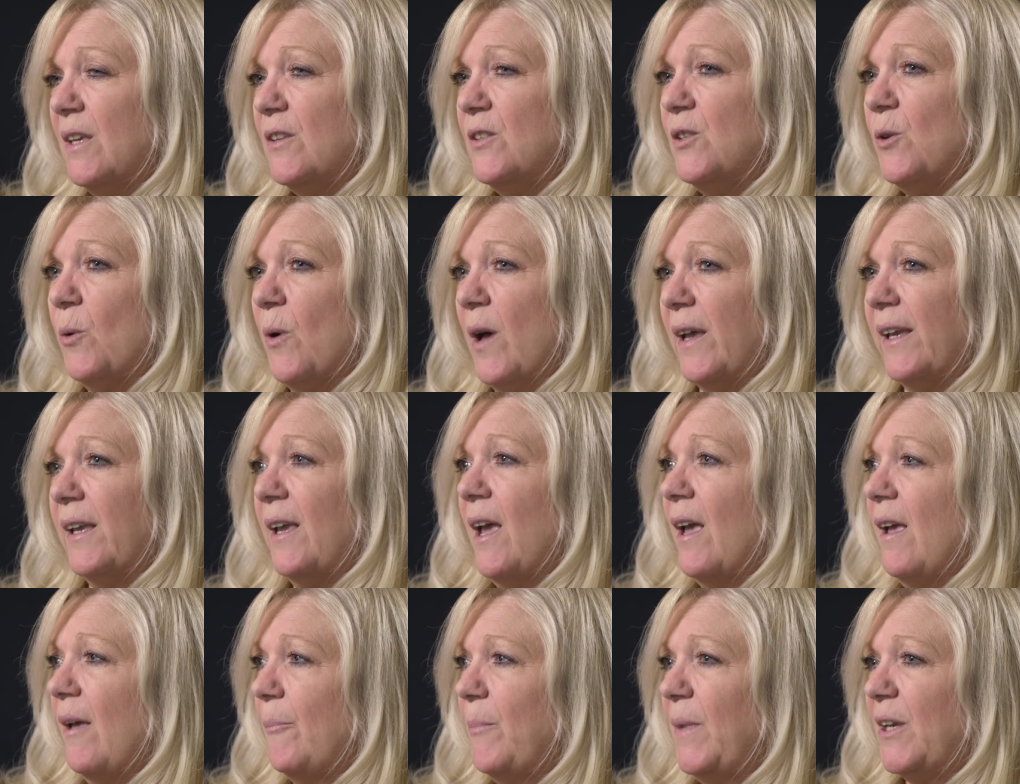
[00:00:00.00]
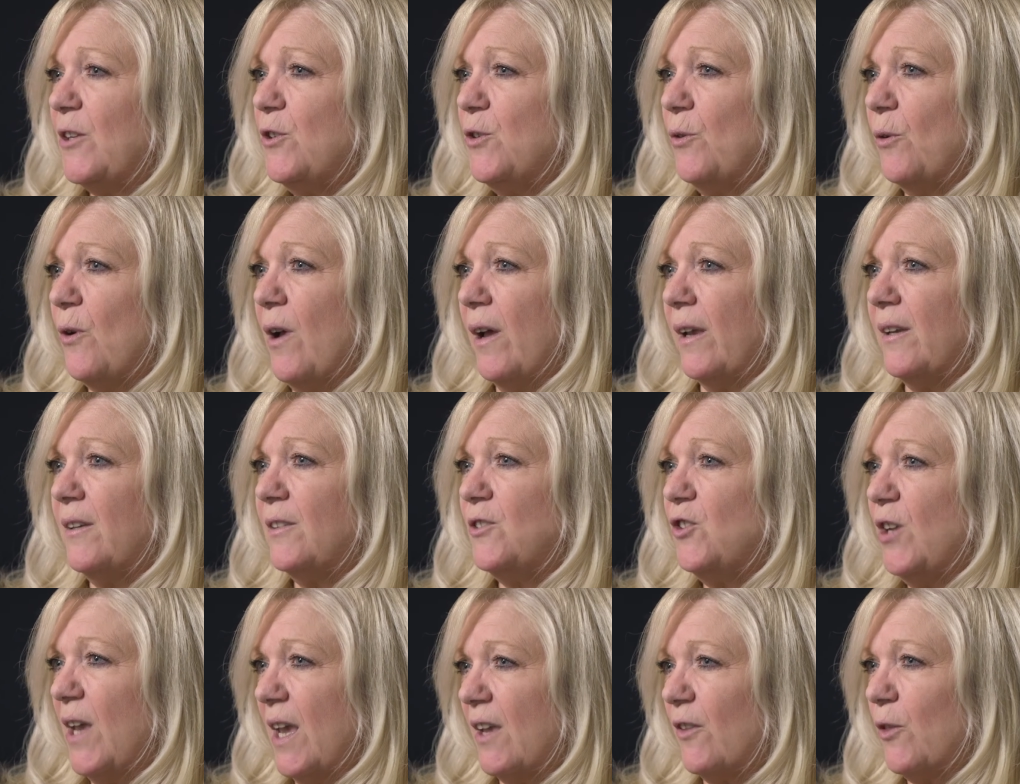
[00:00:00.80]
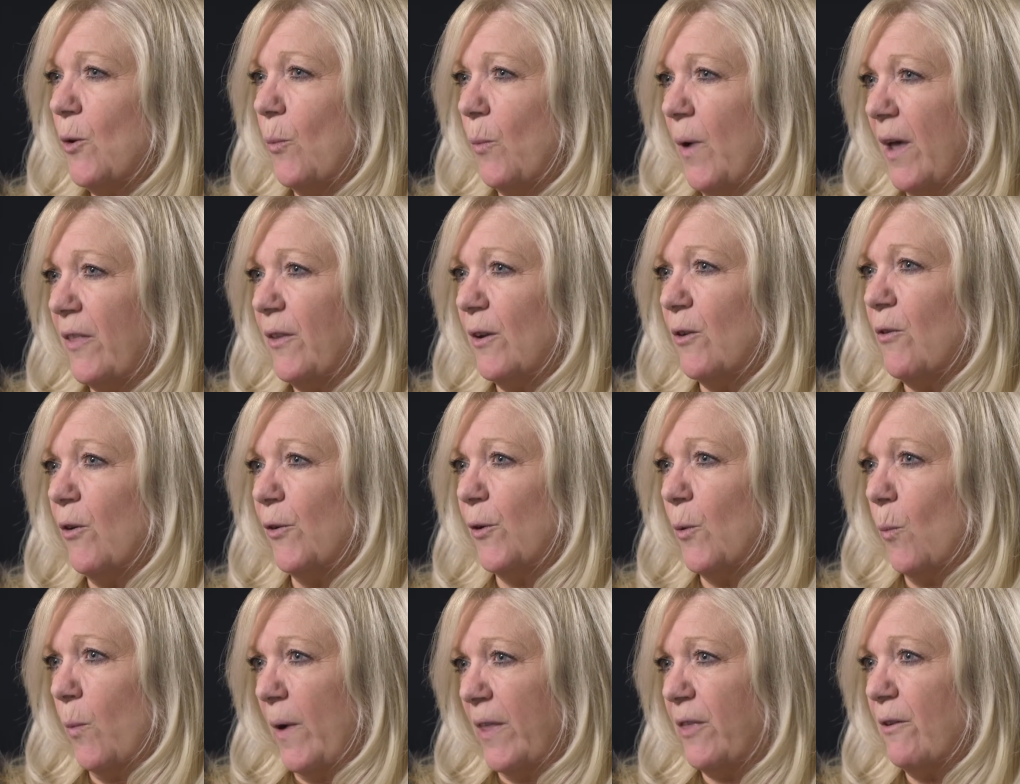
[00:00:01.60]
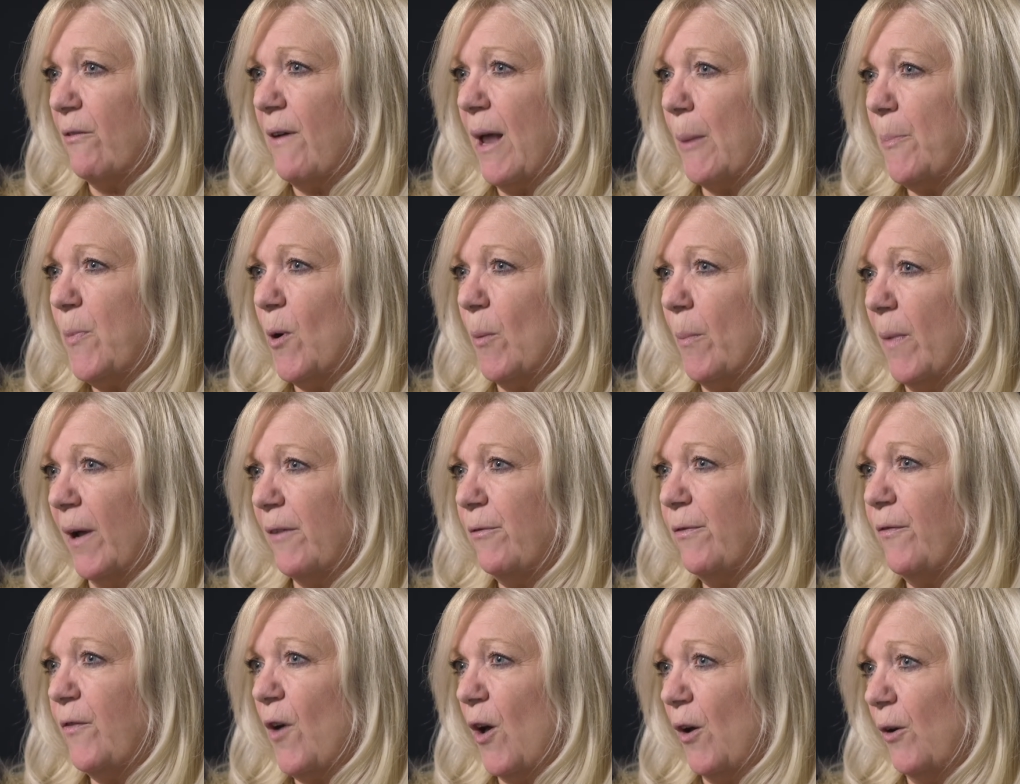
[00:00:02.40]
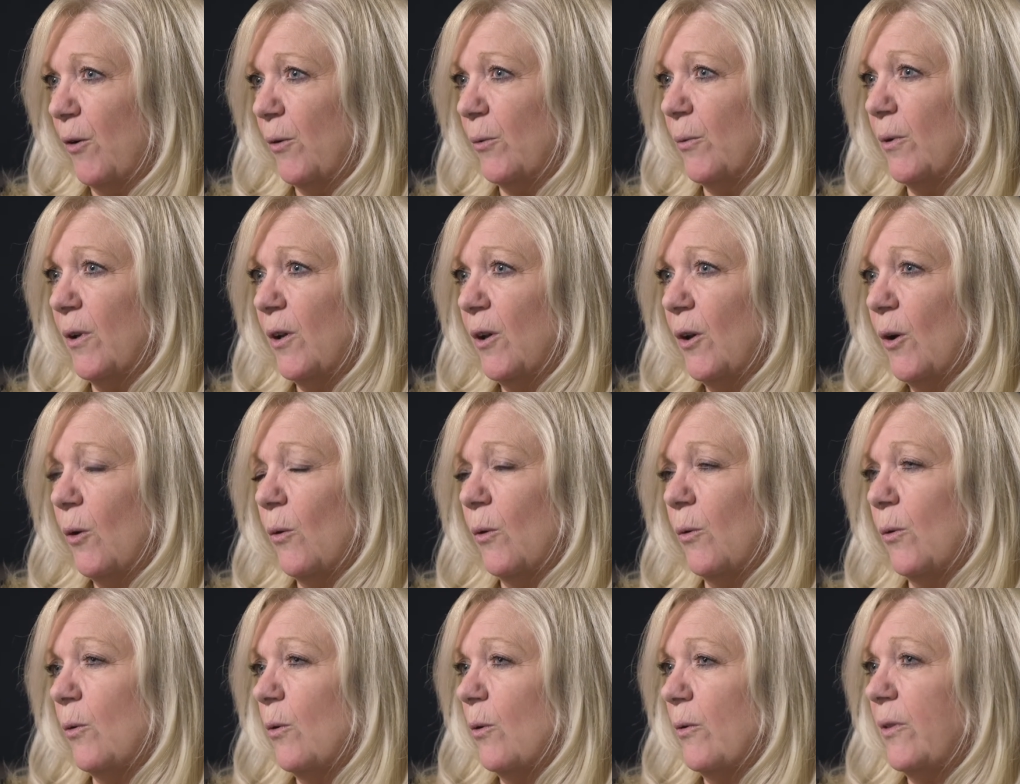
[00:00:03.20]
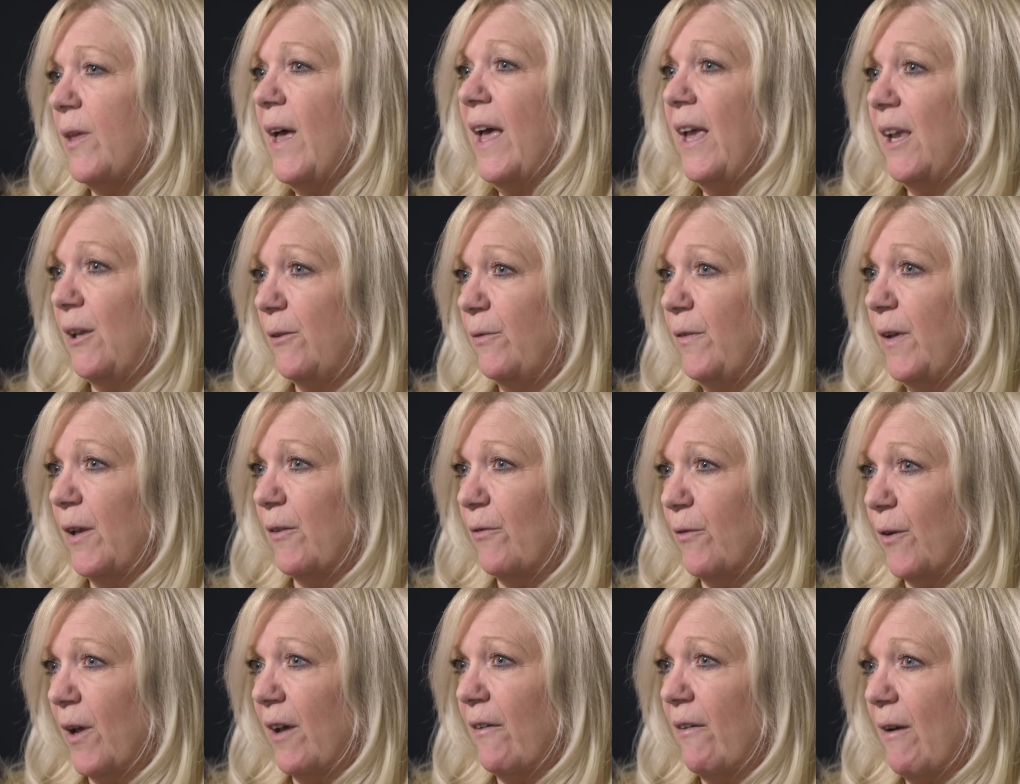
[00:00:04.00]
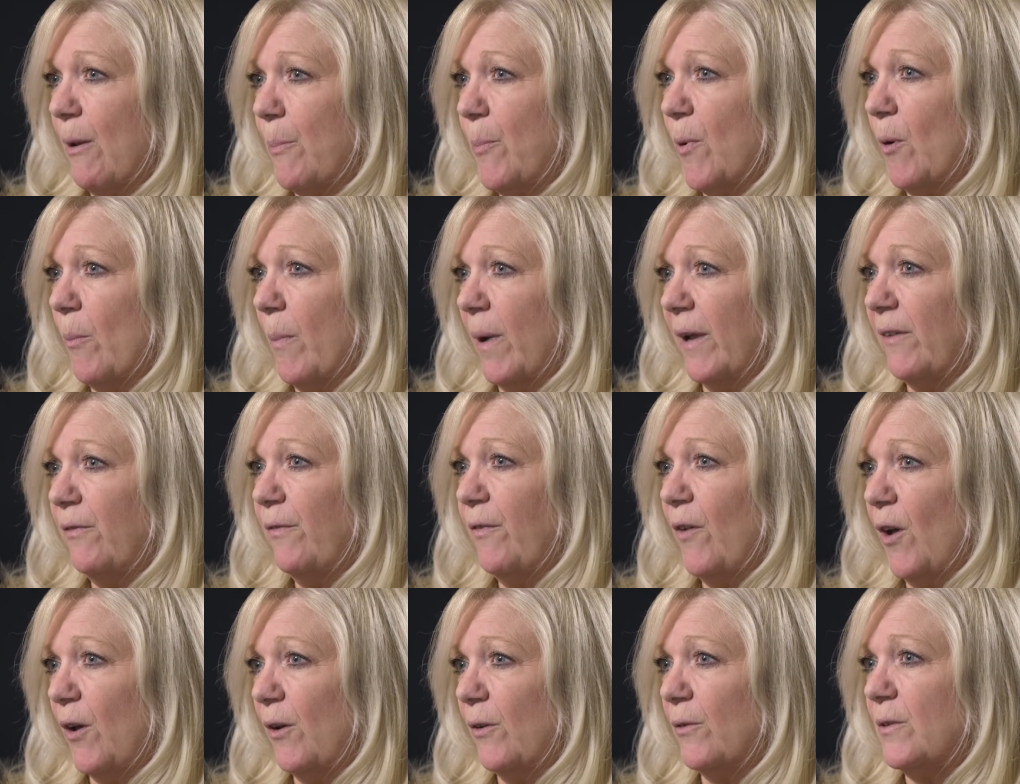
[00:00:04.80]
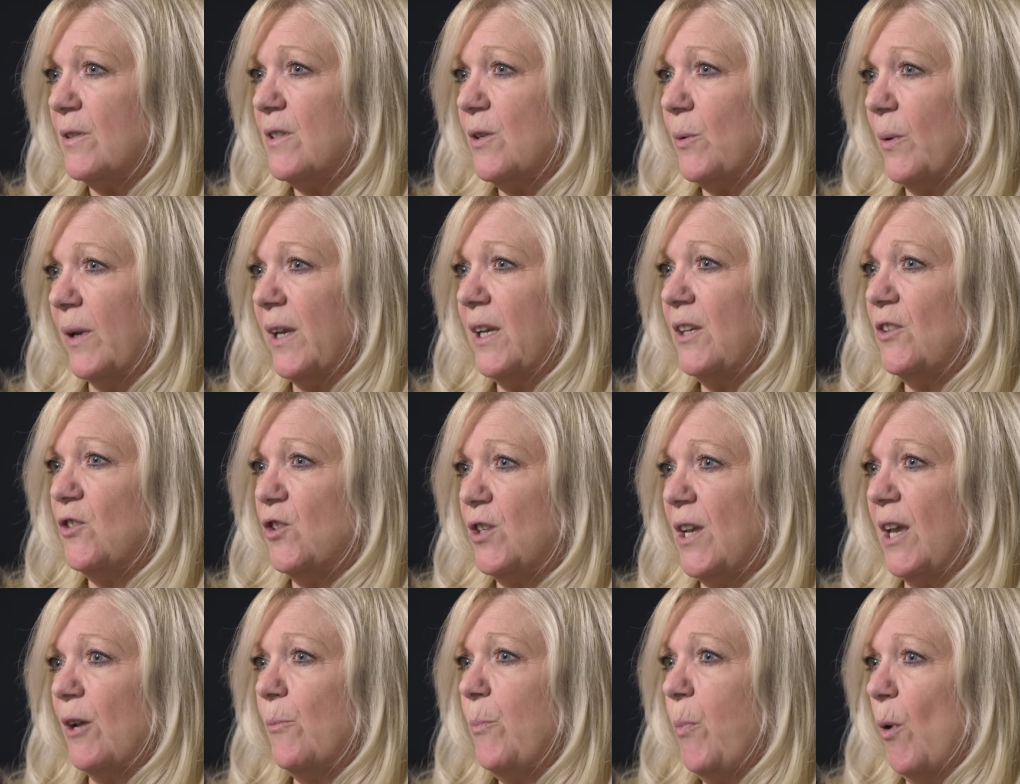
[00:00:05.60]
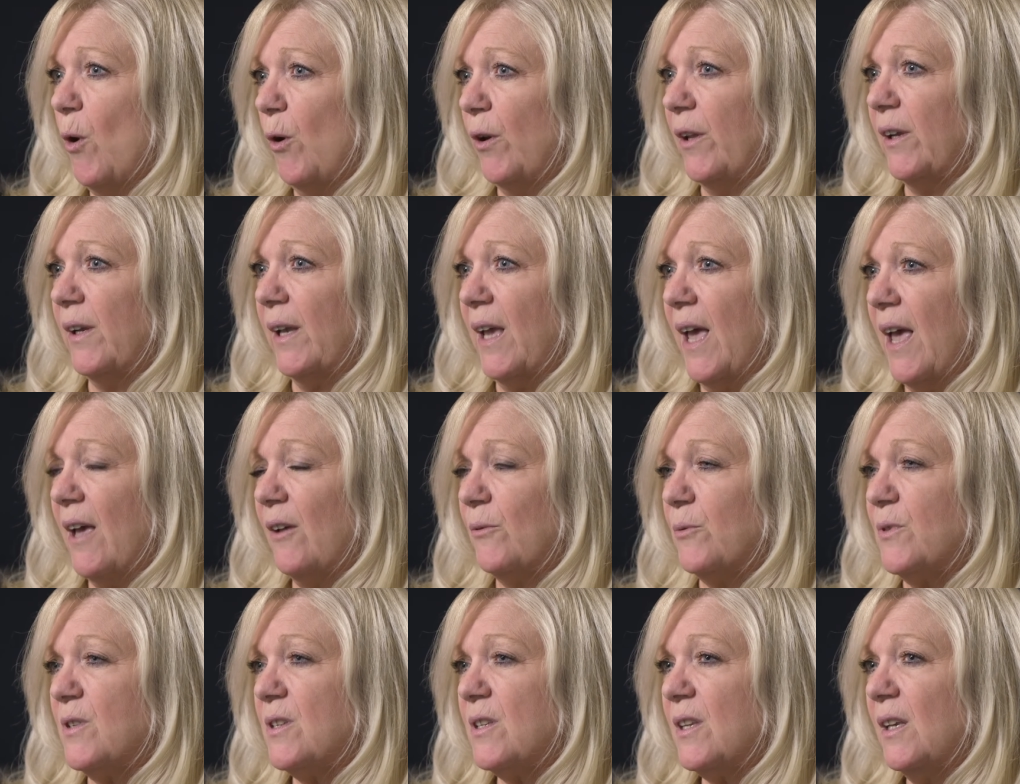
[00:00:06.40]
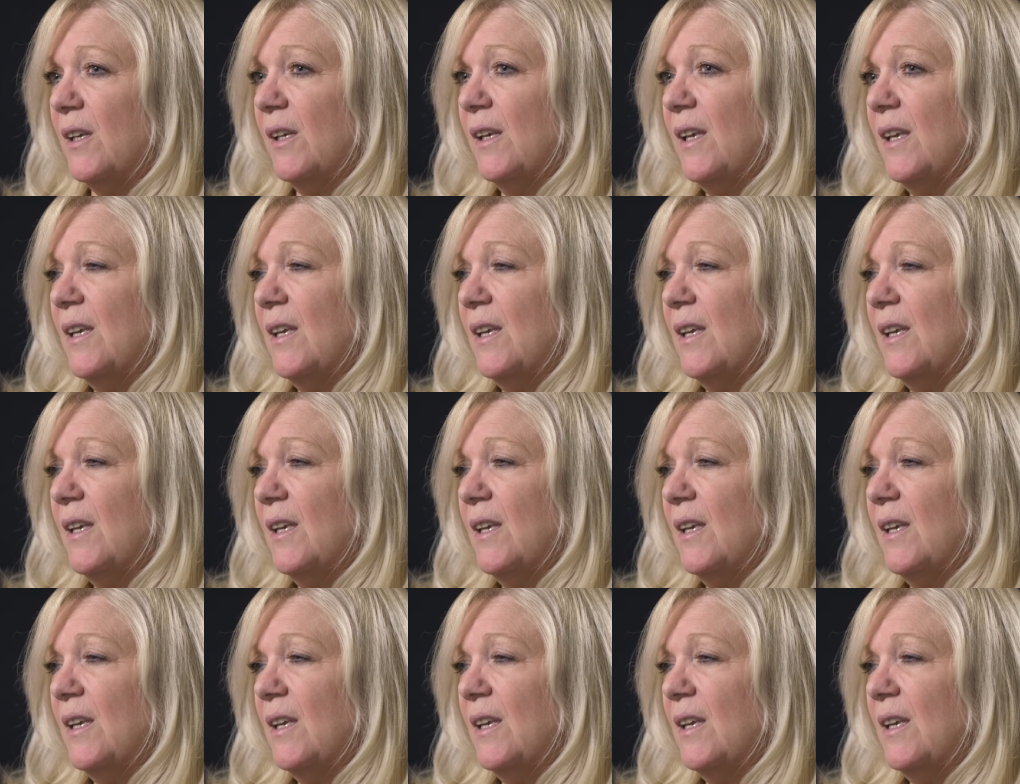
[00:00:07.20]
So I make sure I check the weather on a weather app on my phone or the hay fever app on my phone so I can check pollen counts.